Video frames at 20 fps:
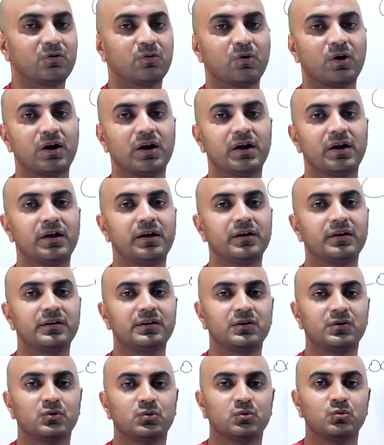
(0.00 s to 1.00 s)

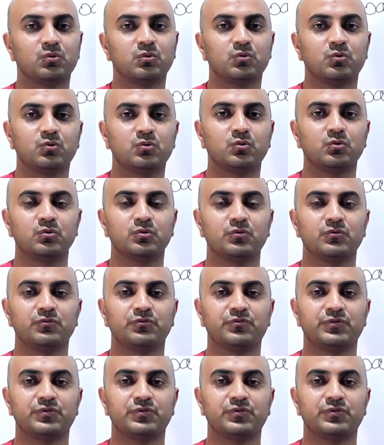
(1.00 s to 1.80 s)
required to